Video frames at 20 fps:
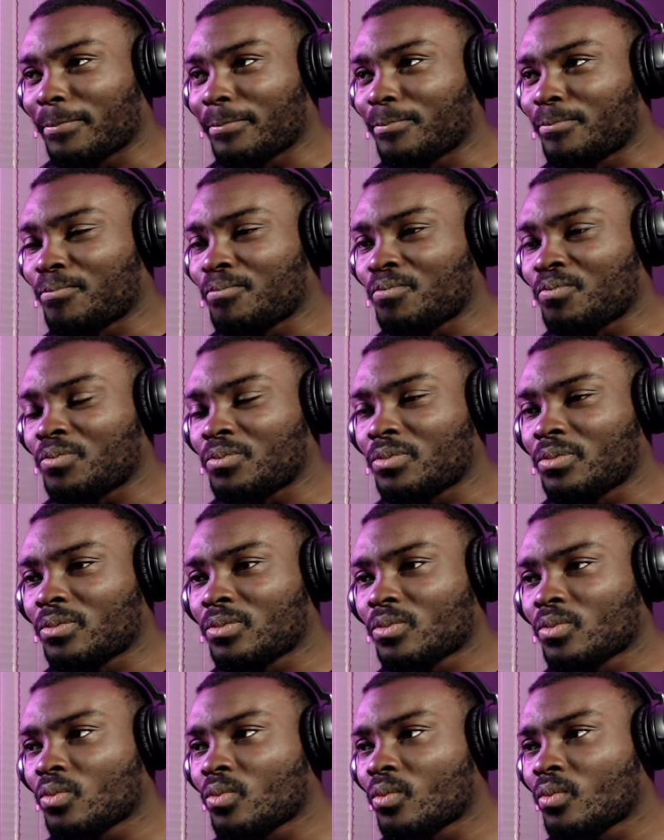
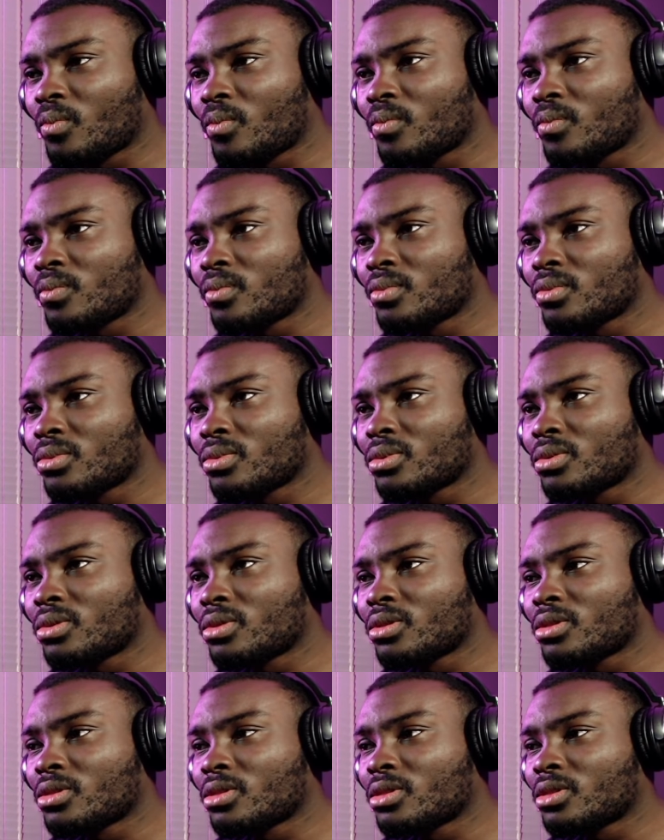
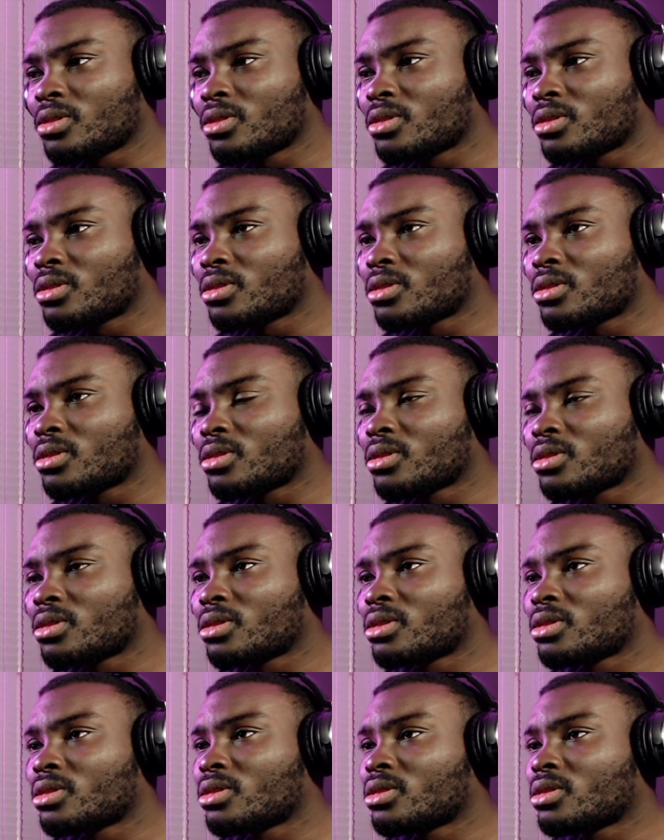
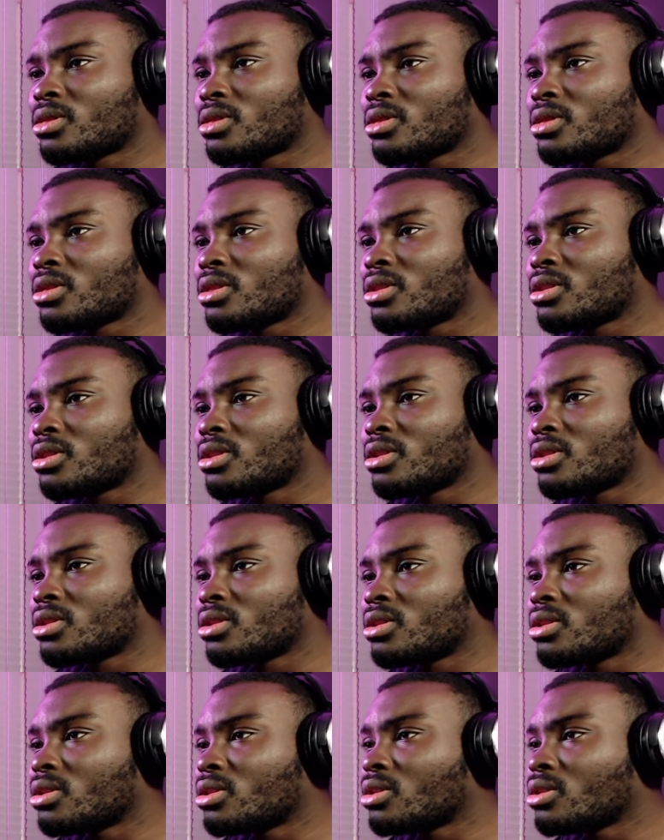No one is speaking in this clip.